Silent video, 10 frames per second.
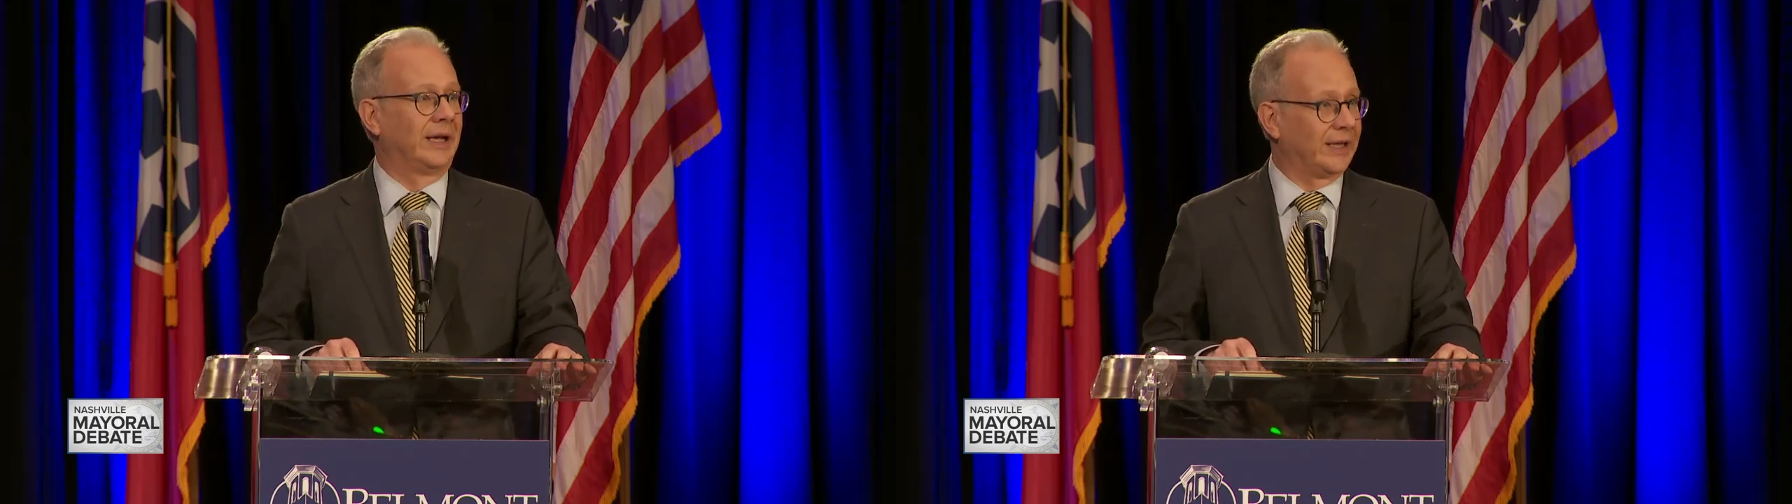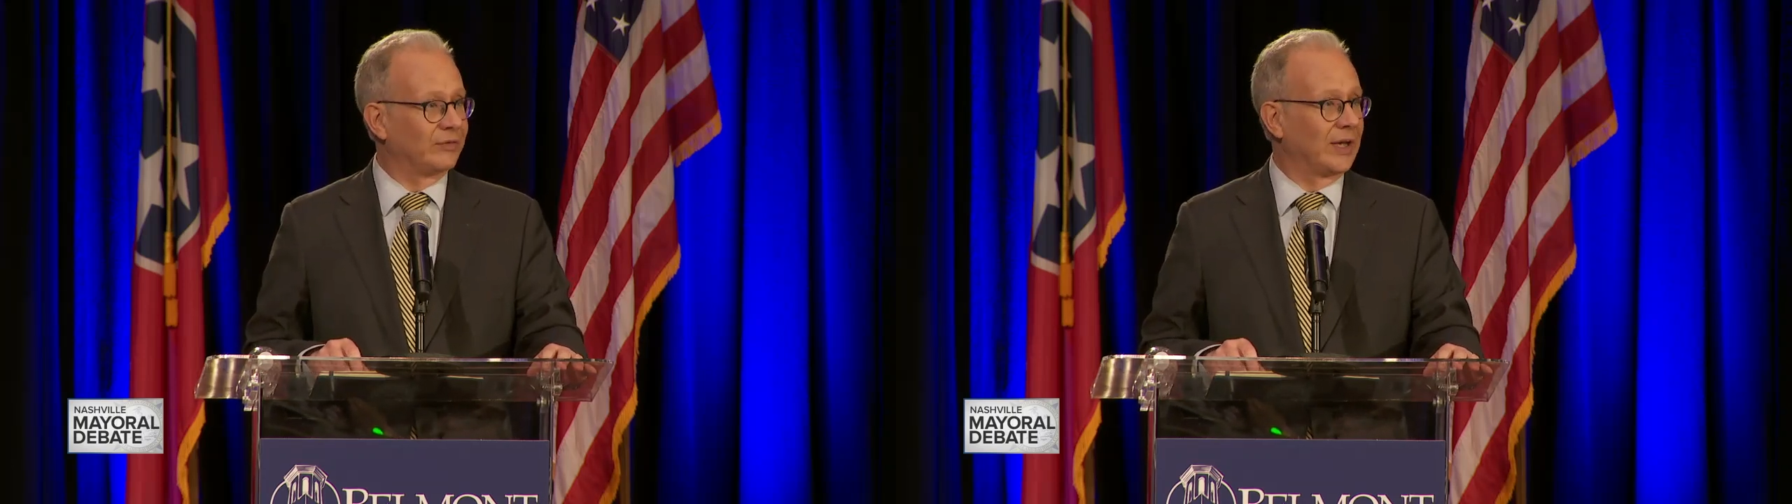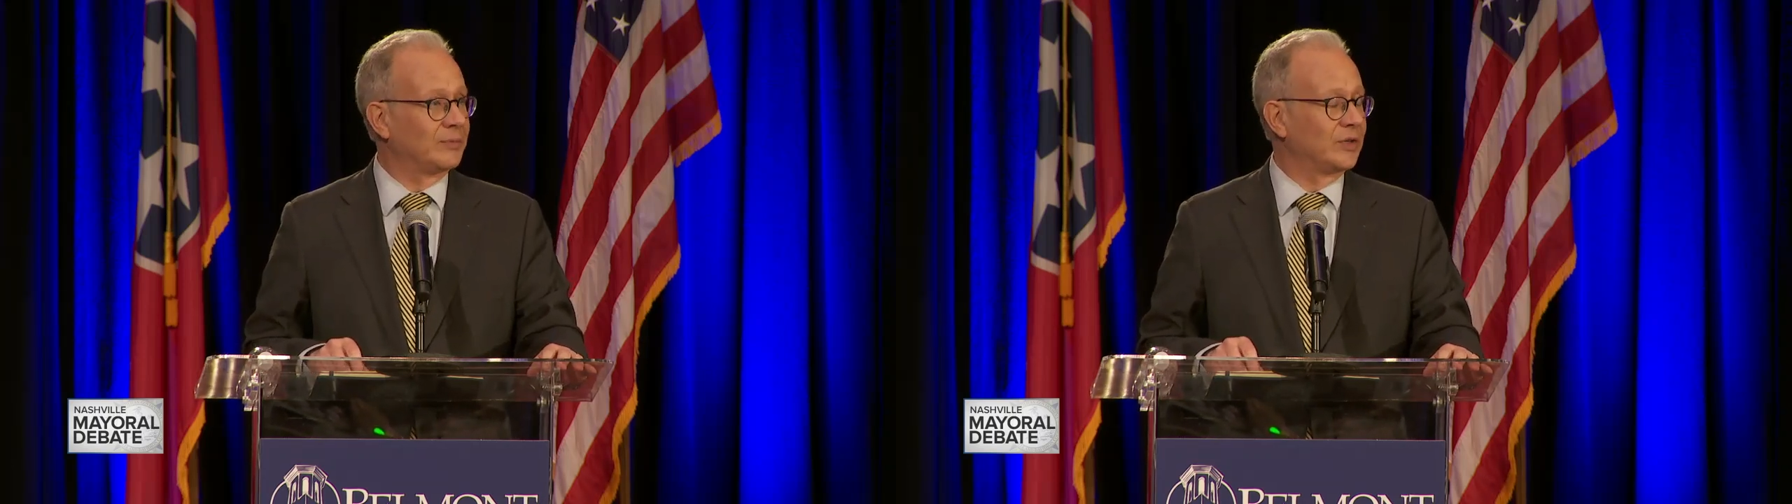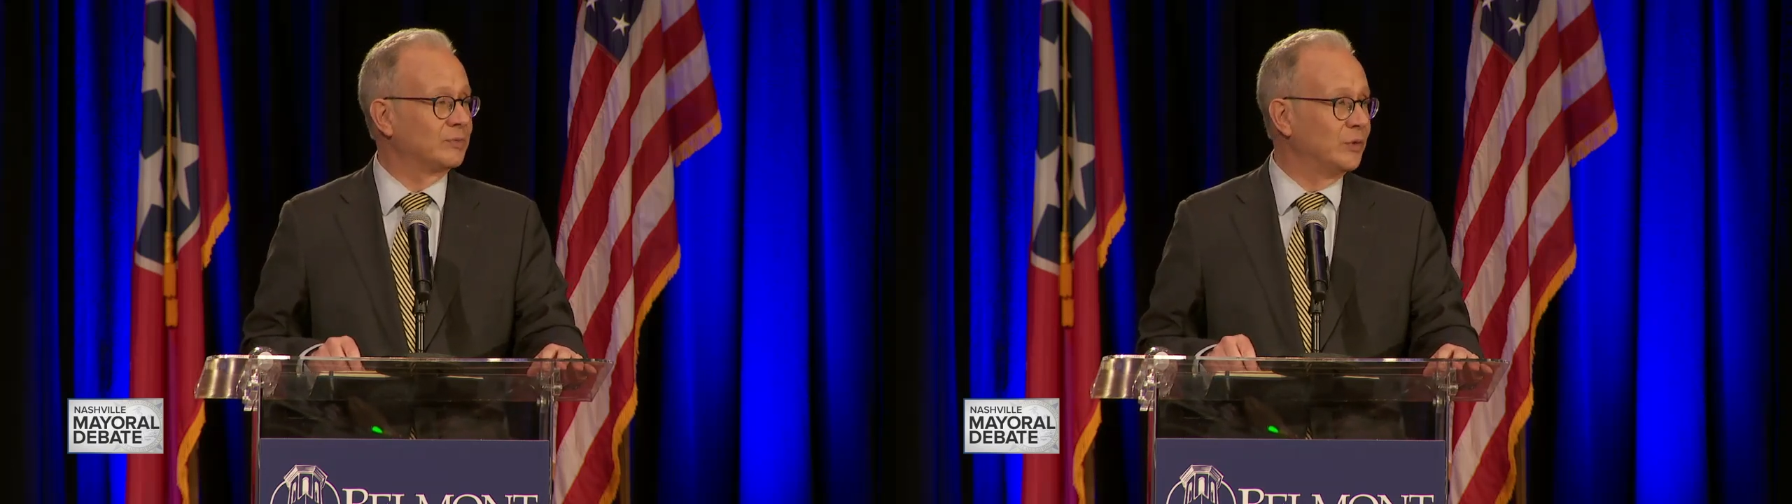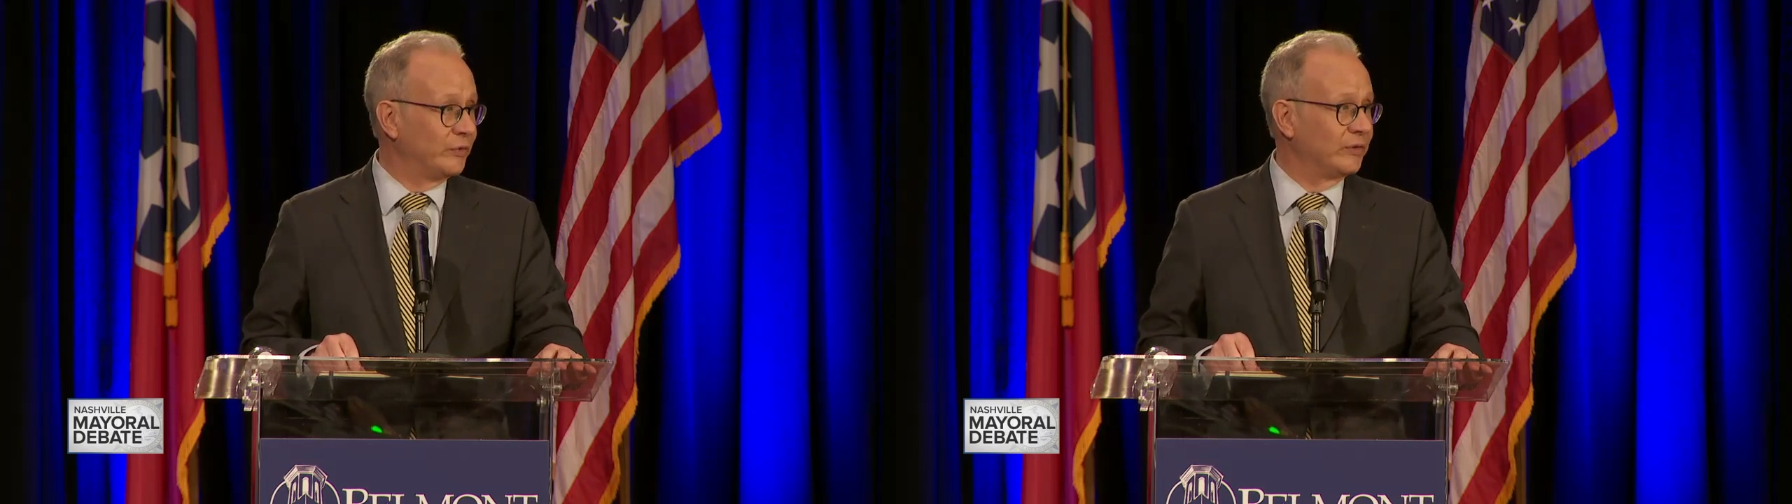have kept us
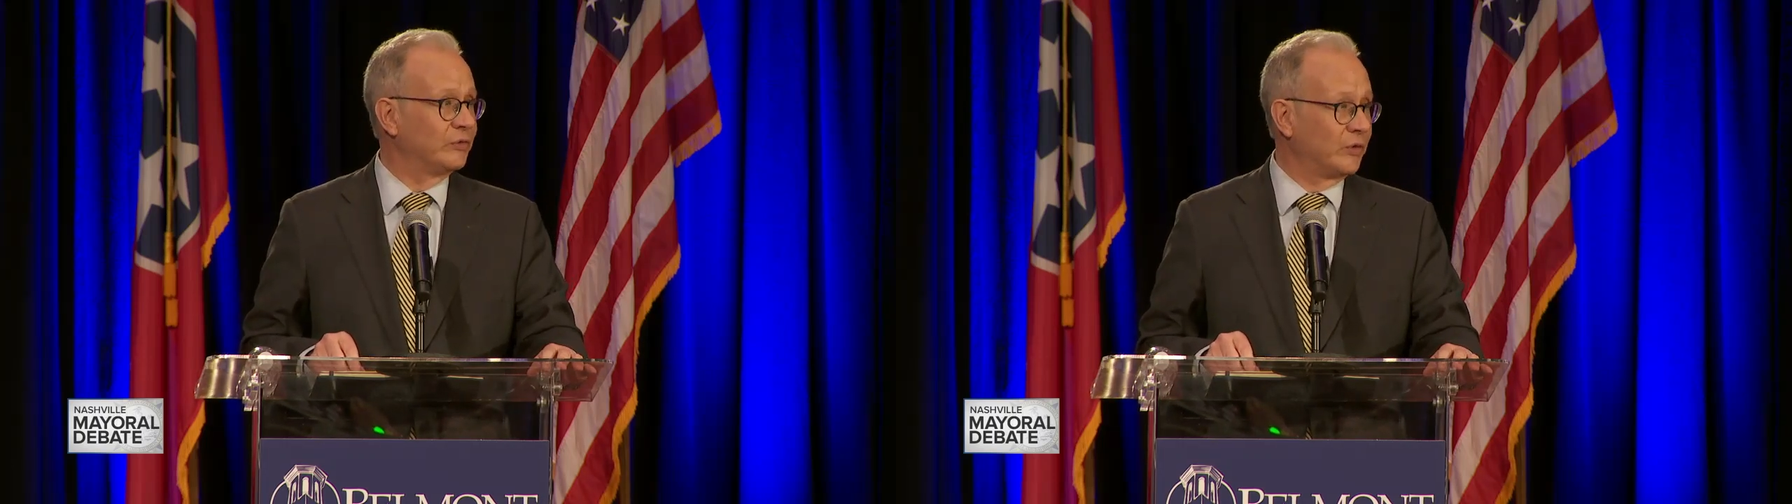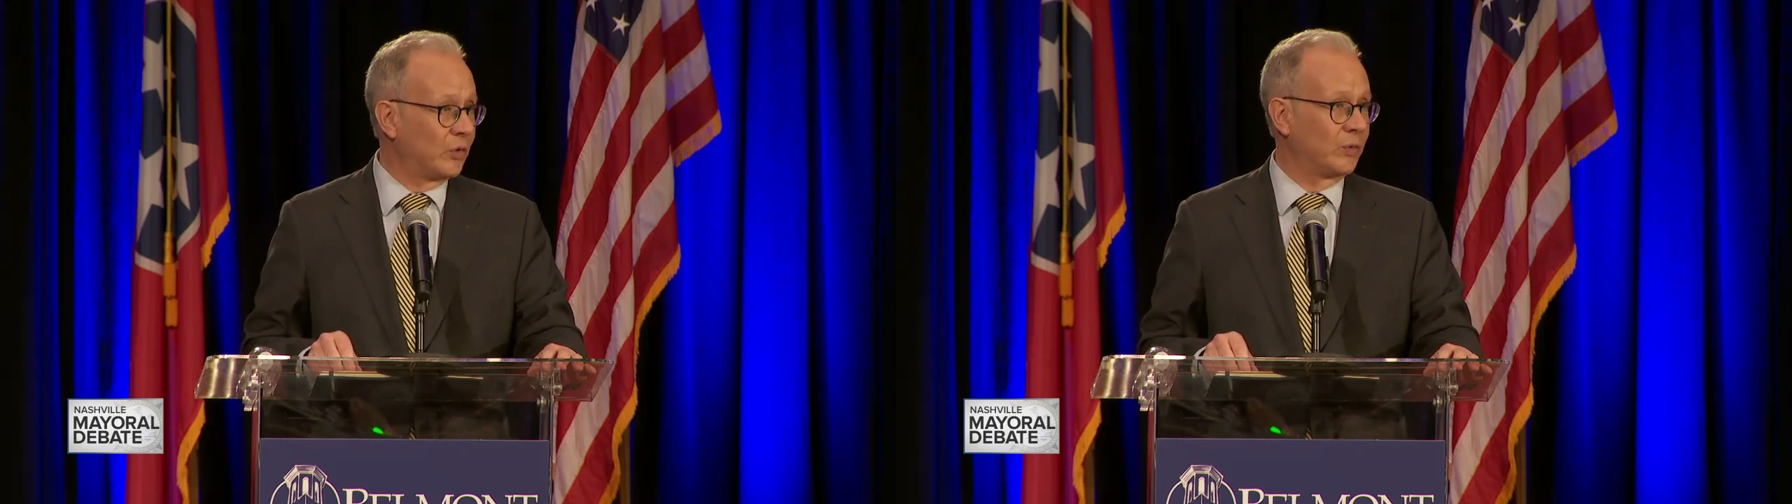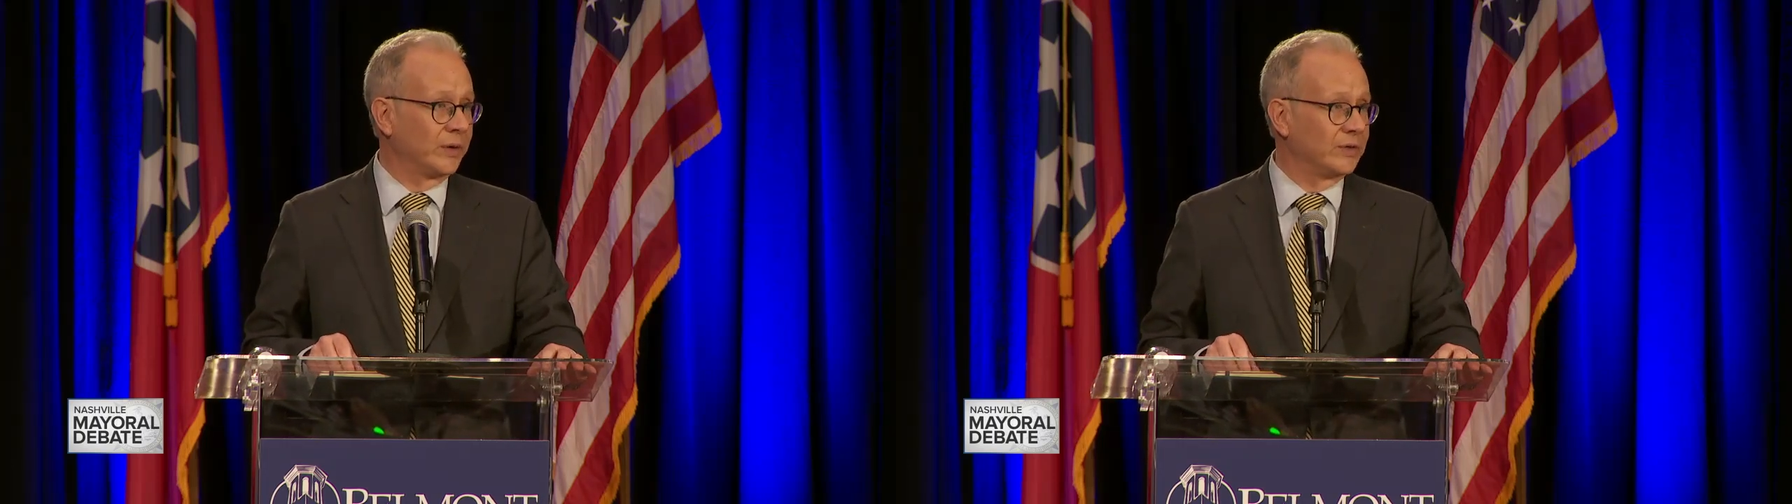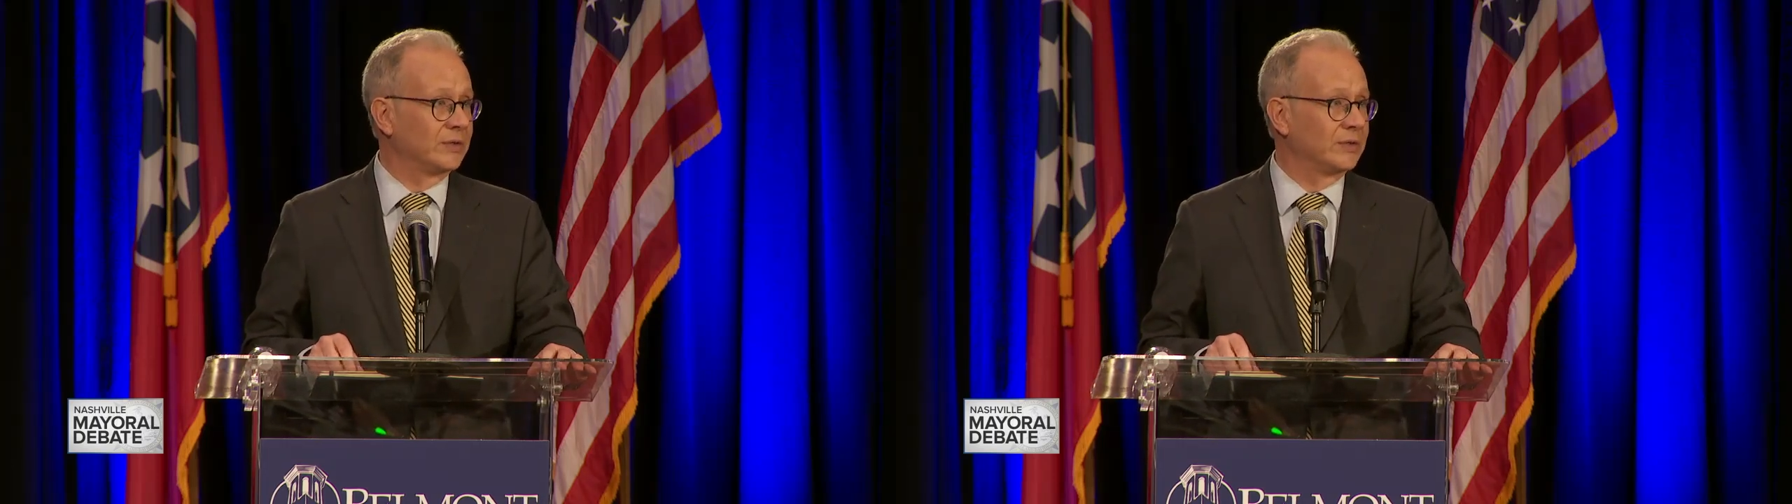moving forward,